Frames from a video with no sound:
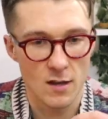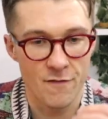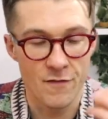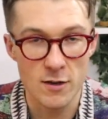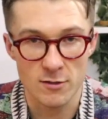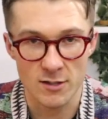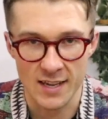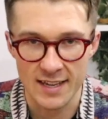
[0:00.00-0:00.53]
It
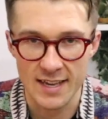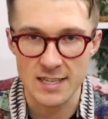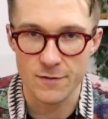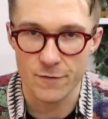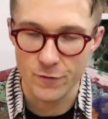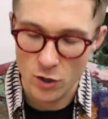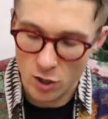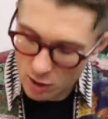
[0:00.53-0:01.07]
feels like it
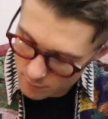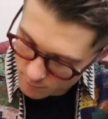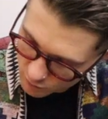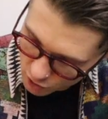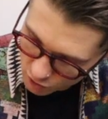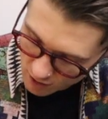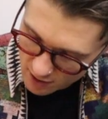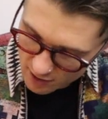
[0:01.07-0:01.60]
gets firm
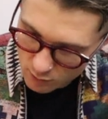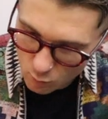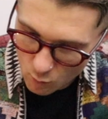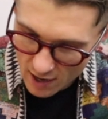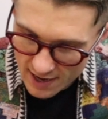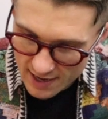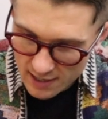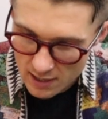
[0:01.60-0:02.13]
straight
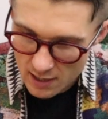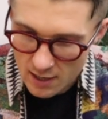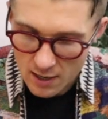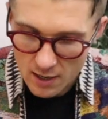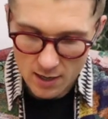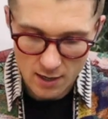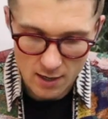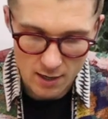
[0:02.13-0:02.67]
away,
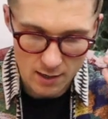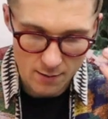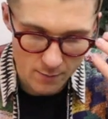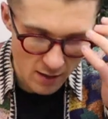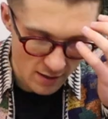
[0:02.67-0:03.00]
uh,